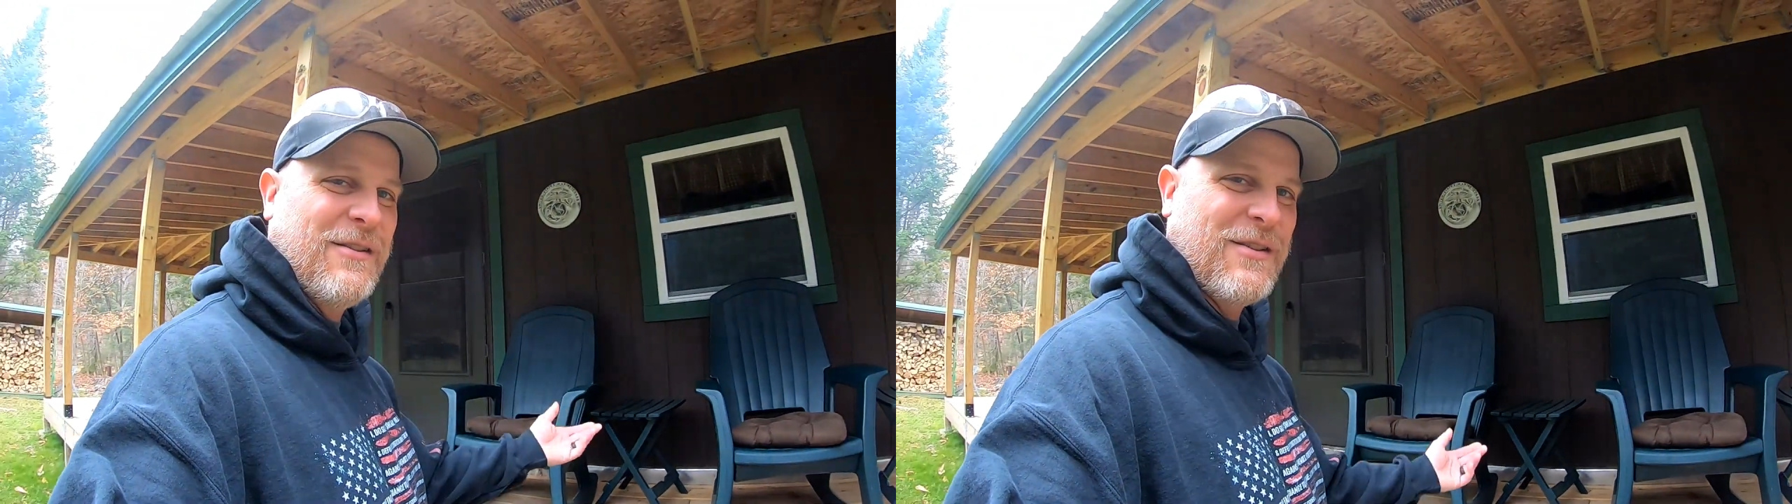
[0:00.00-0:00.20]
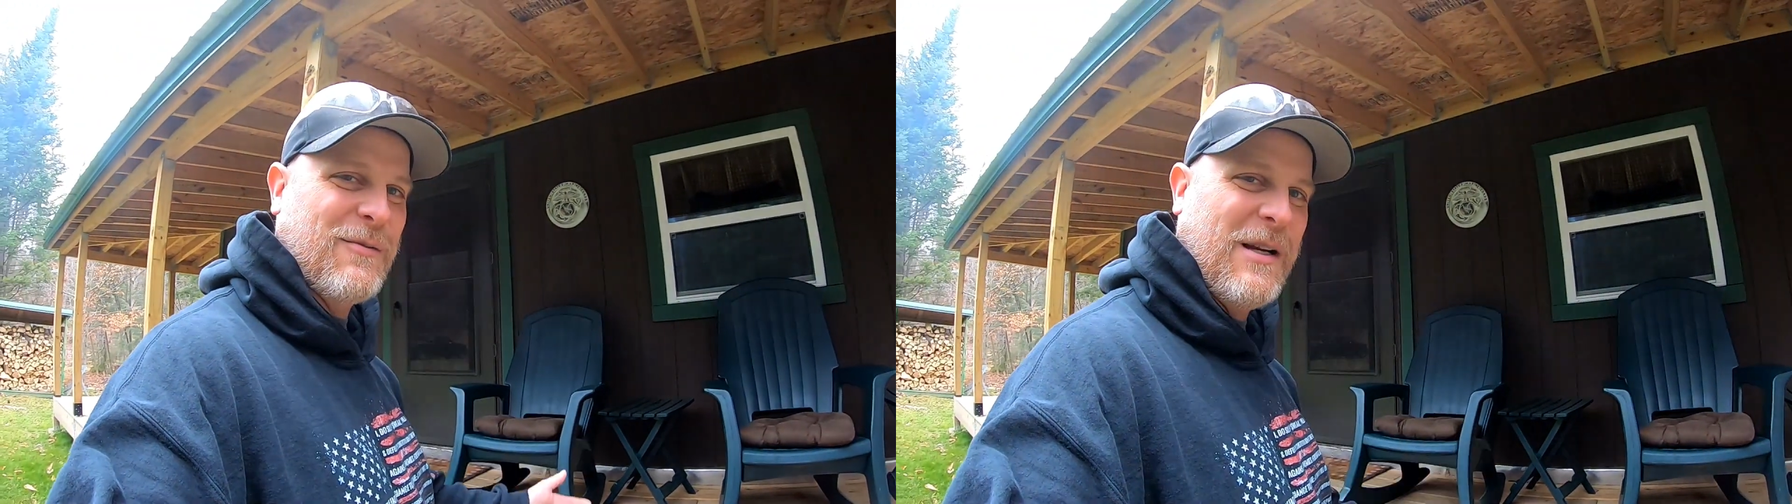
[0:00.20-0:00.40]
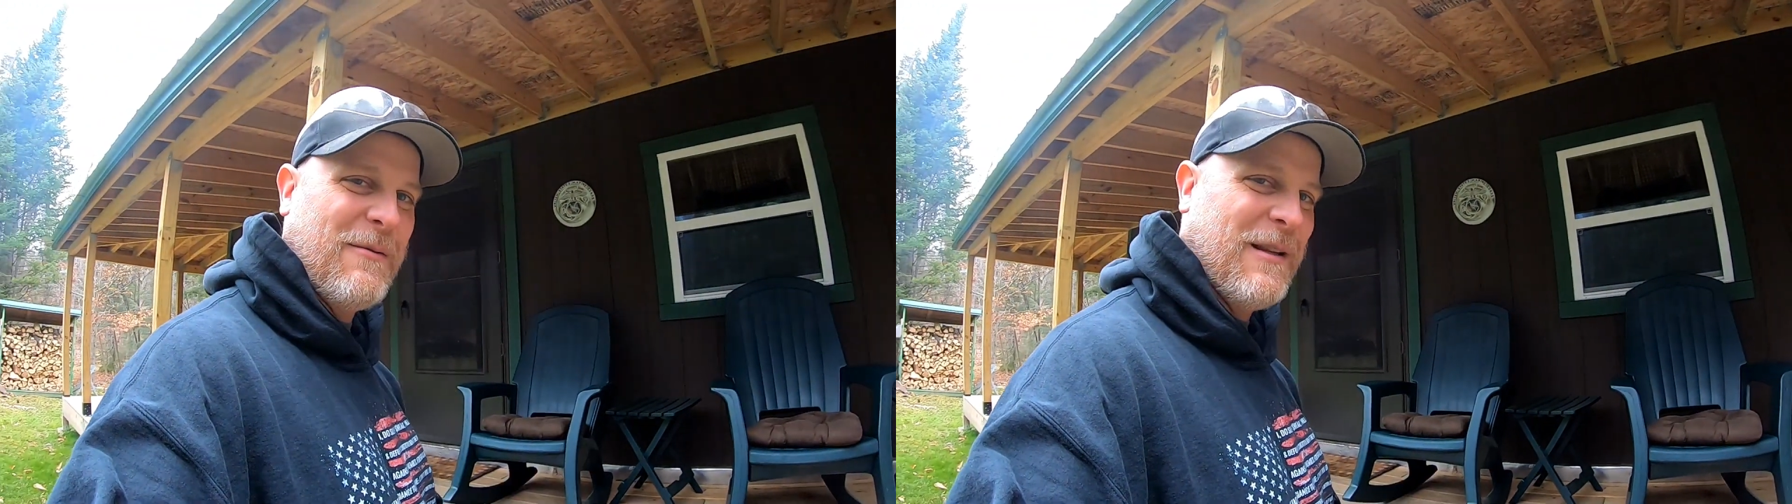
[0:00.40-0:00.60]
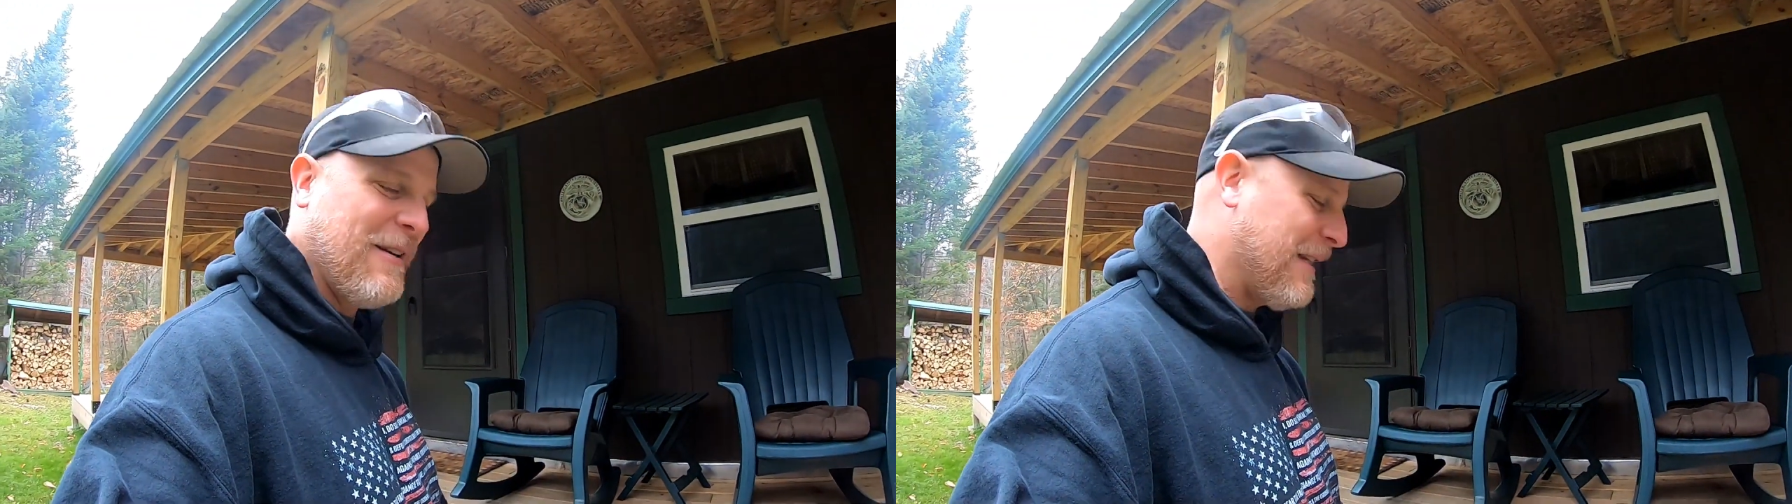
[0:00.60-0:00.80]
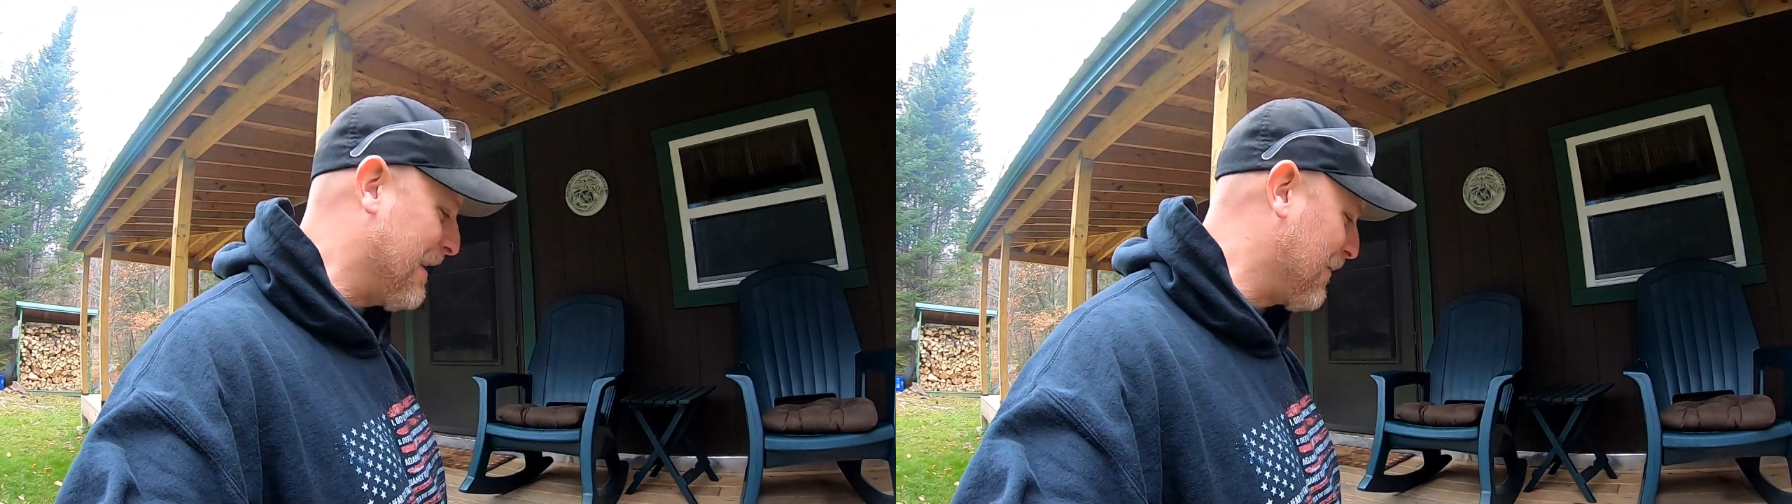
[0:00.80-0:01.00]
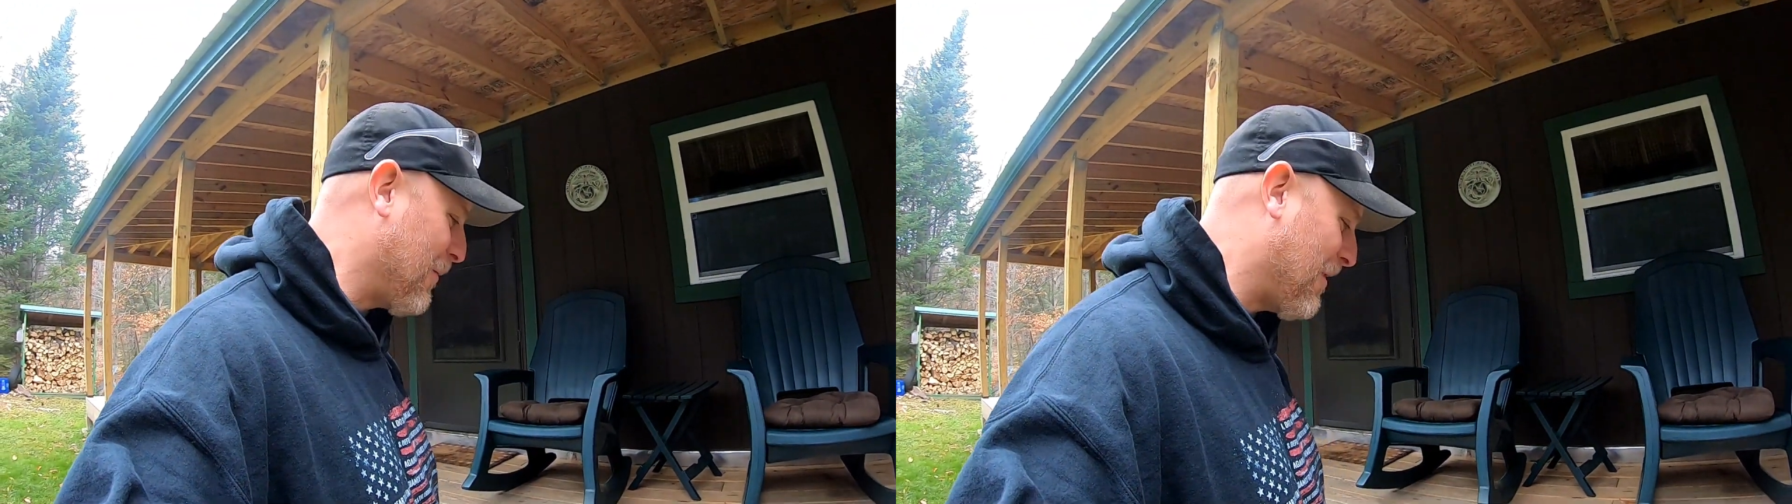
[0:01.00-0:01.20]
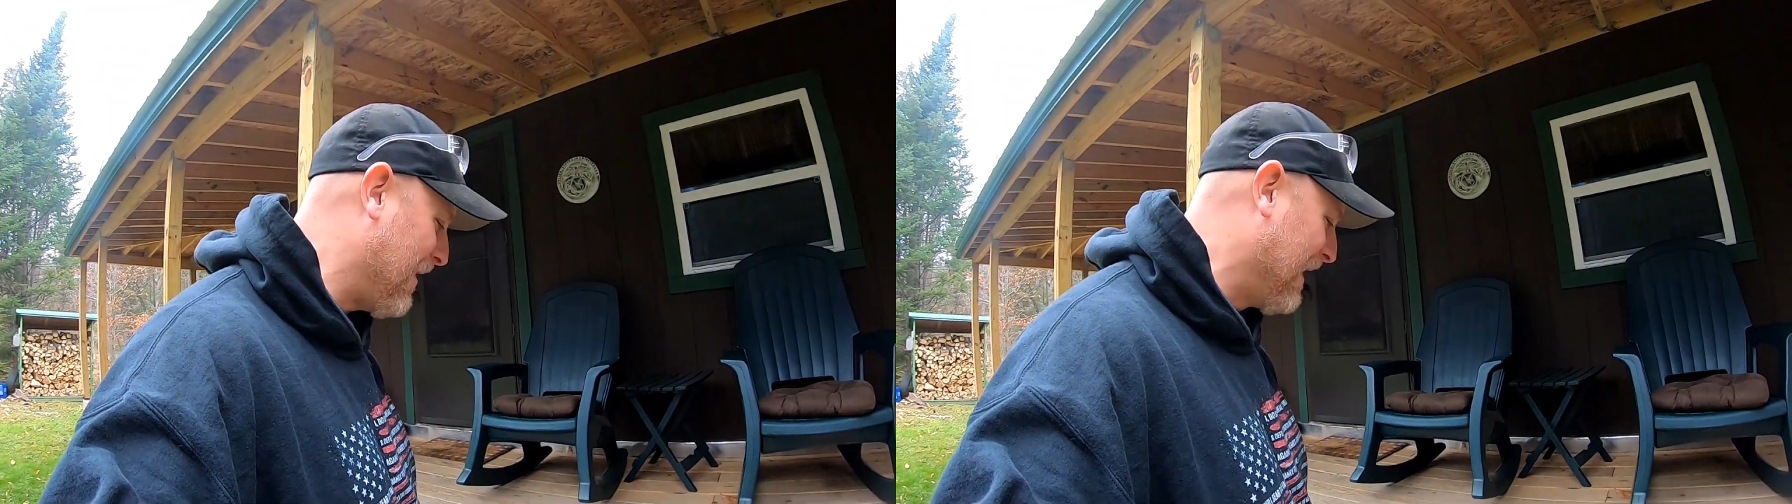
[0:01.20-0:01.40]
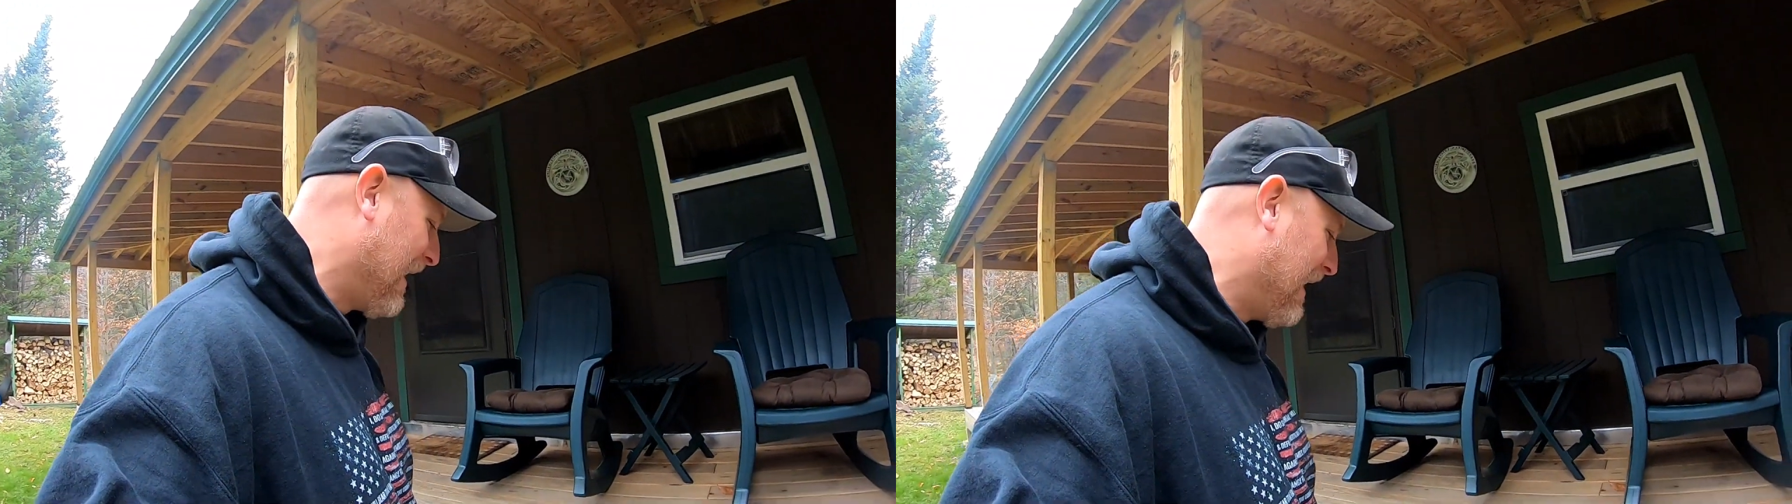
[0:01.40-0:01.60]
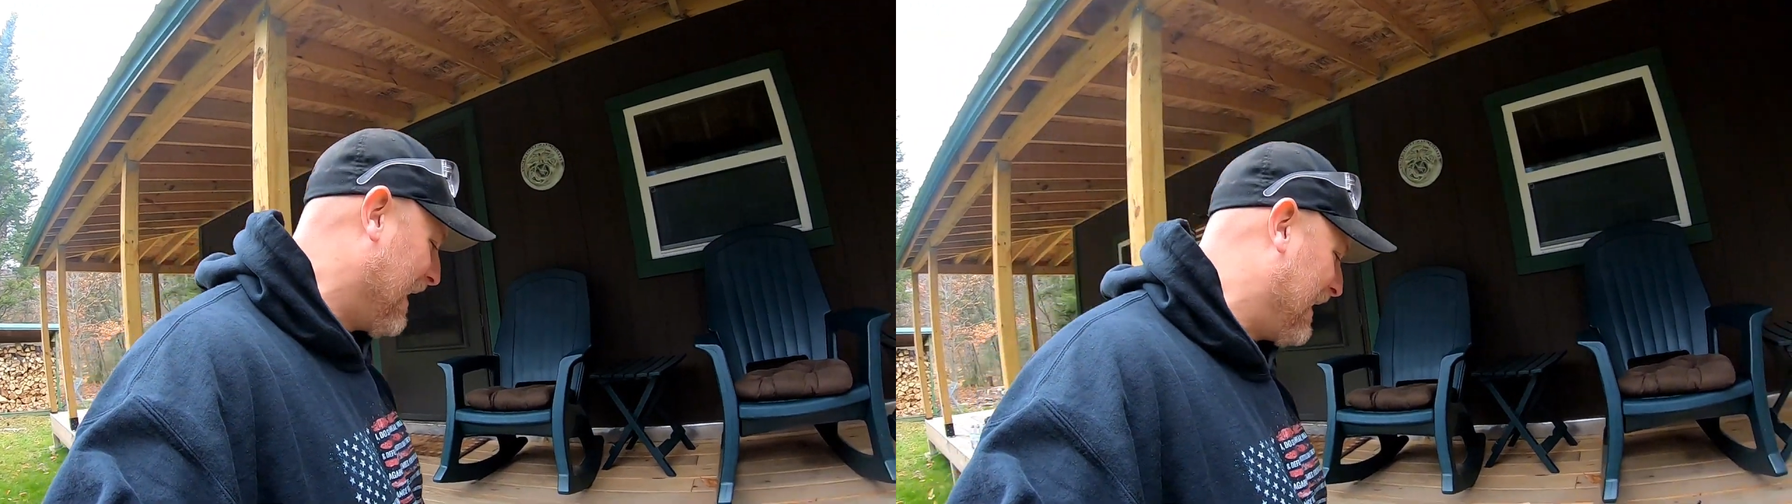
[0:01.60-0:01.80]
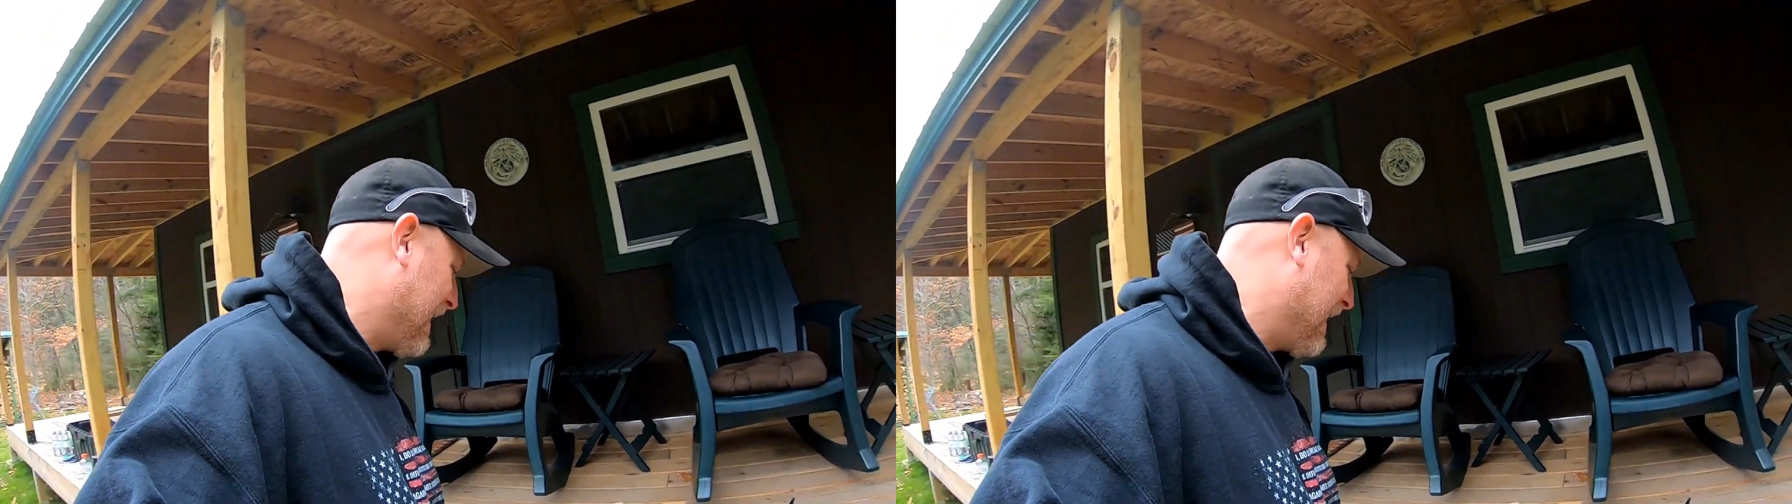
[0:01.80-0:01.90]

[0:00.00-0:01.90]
swing without getting caught. And